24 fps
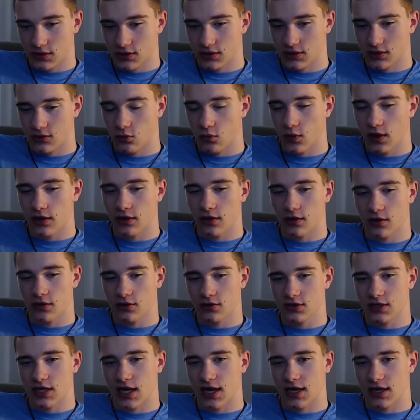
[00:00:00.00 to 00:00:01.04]
the
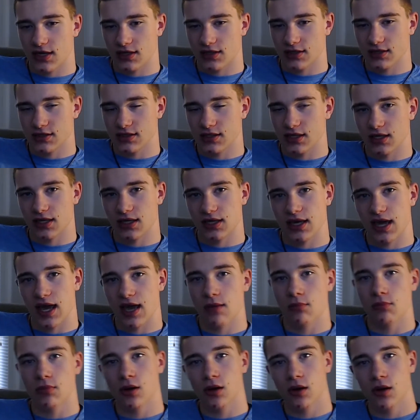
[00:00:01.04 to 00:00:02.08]
Windows has a
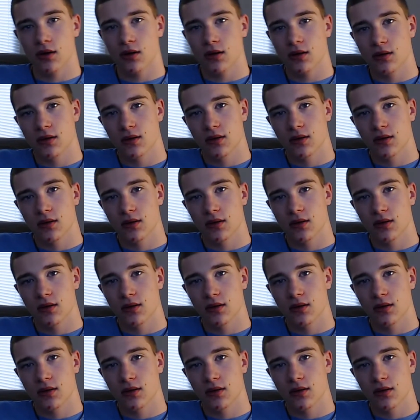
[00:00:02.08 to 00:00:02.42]
game bar,